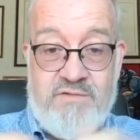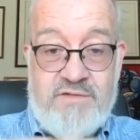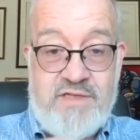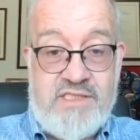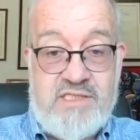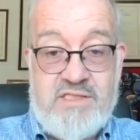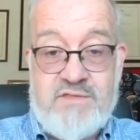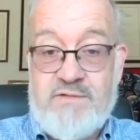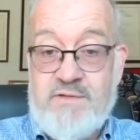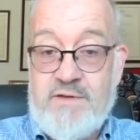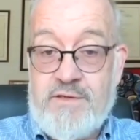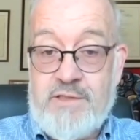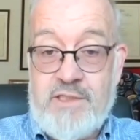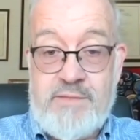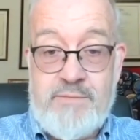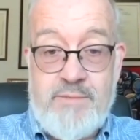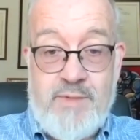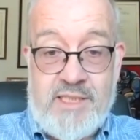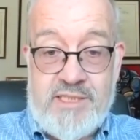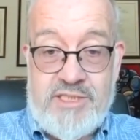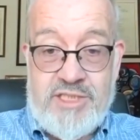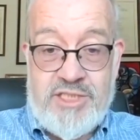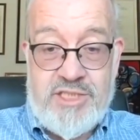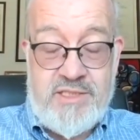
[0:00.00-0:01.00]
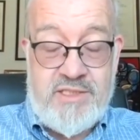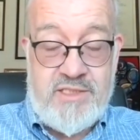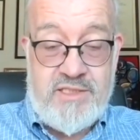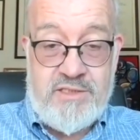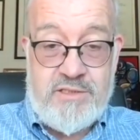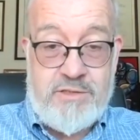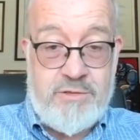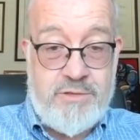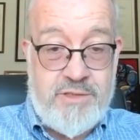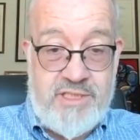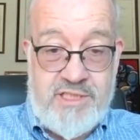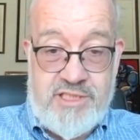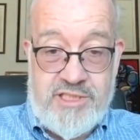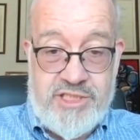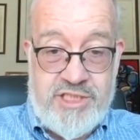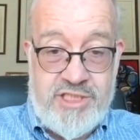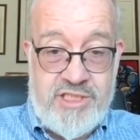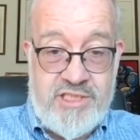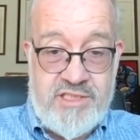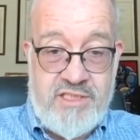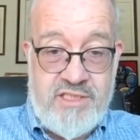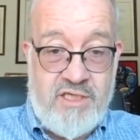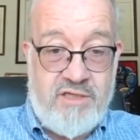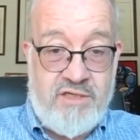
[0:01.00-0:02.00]
fits very much in the
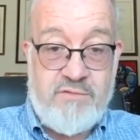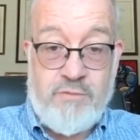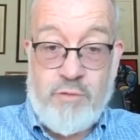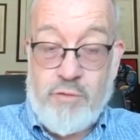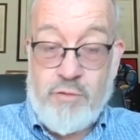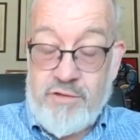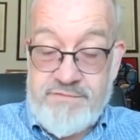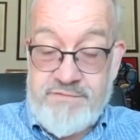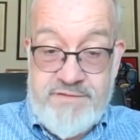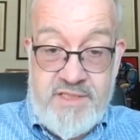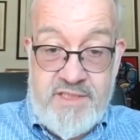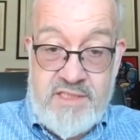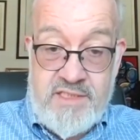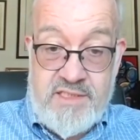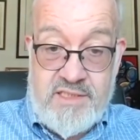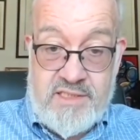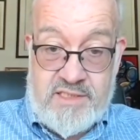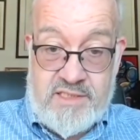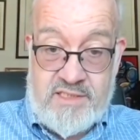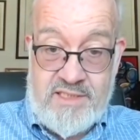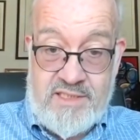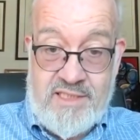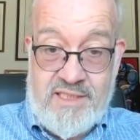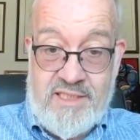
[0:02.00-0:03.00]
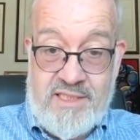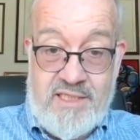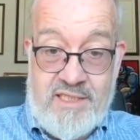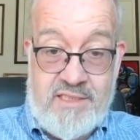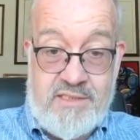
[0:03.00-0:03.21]
tradition of Orpheus